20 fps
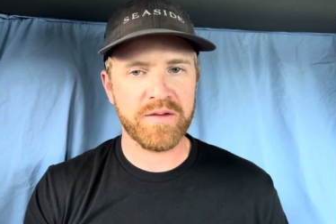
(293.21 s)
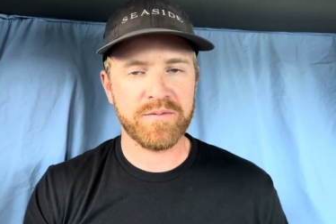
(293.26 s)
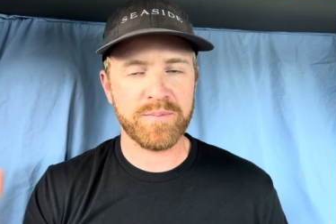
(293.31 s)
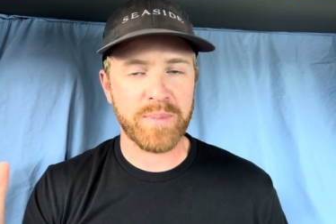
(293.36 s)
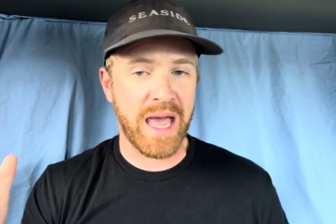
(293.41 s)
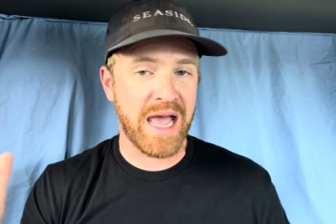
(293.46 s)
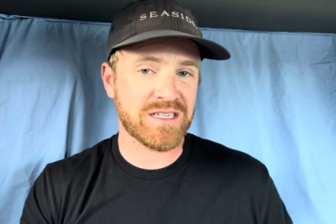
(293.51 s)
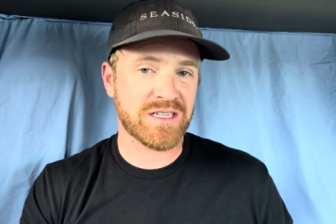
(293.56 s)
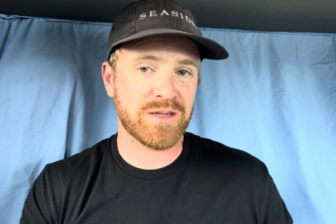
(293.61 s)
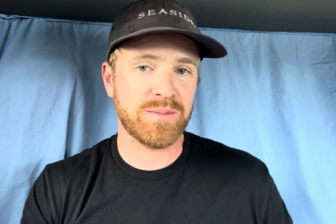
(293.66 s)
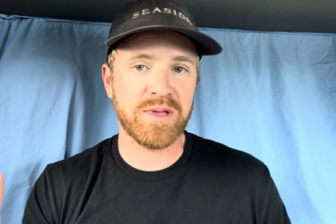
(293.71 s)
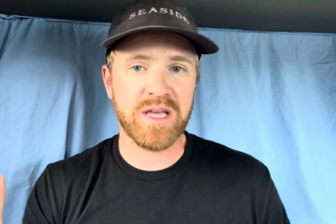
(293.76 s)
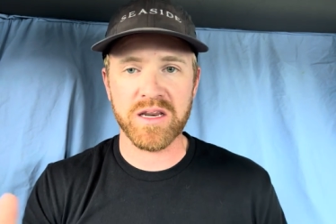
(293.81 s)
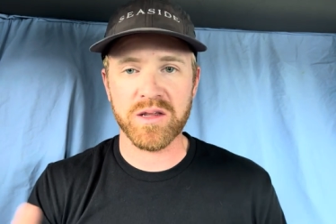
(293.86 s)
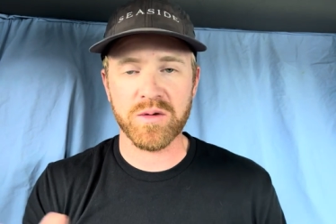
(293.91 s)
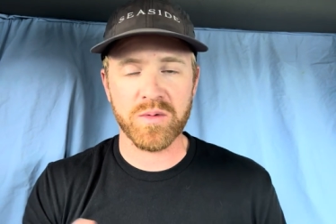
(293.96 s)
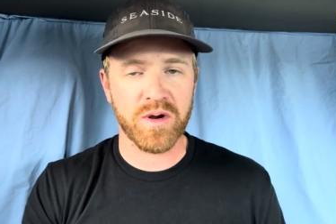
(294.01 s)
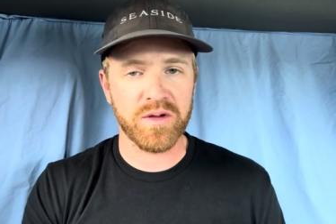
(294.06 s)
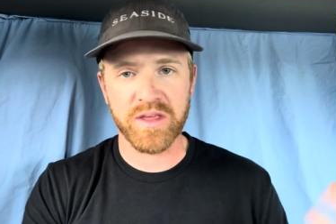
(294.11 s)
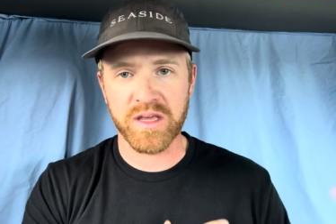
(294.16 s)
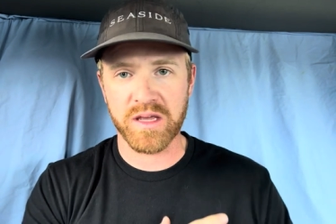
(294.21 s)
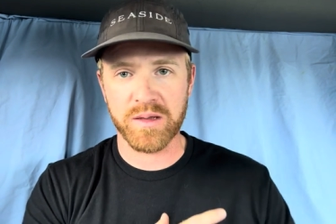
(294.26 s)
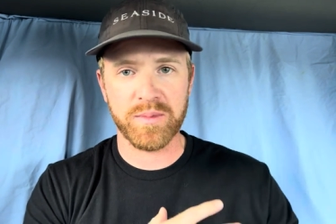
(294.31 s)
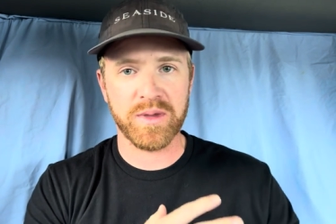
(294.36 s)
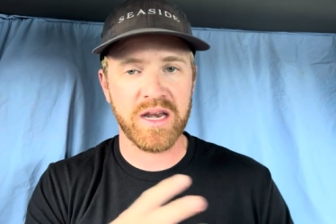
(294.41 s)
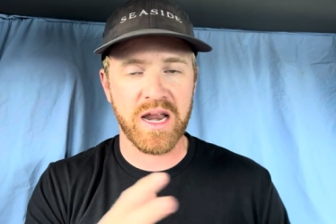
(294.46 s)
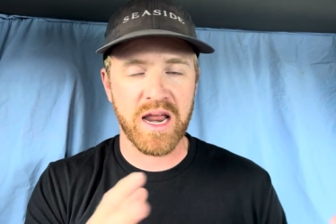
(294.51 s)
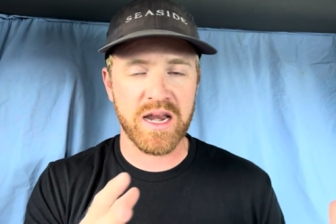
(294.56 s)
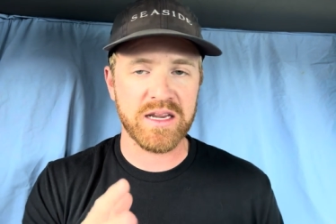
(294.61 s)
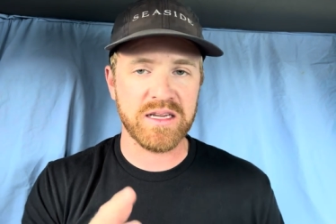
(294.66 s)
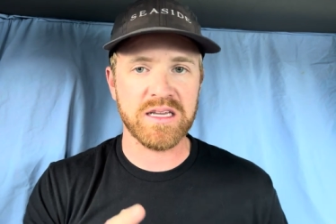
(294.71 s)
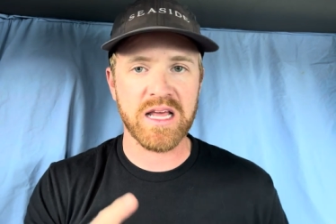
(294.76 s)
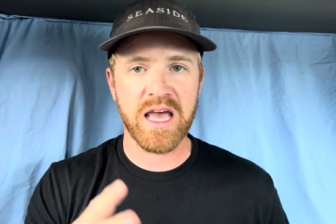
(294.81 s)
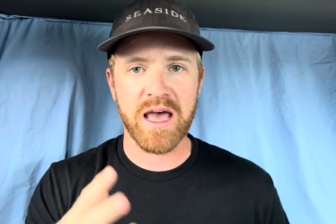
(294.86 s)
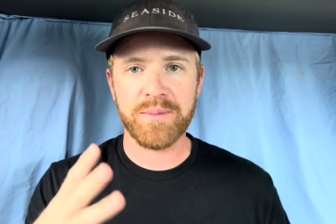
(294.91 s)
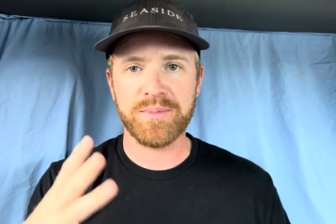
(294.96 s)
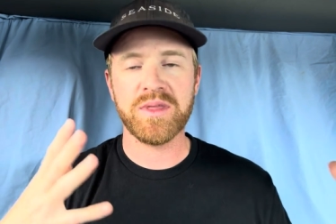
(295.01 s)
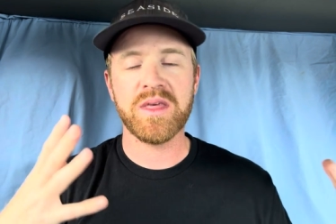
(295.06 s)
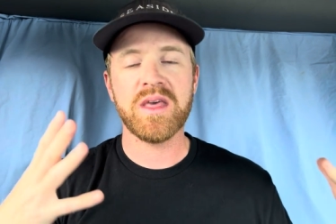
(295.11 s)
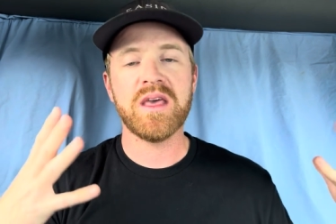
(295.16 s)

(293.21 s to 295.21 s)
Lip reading: bass can be anywhere. They can be in any depth.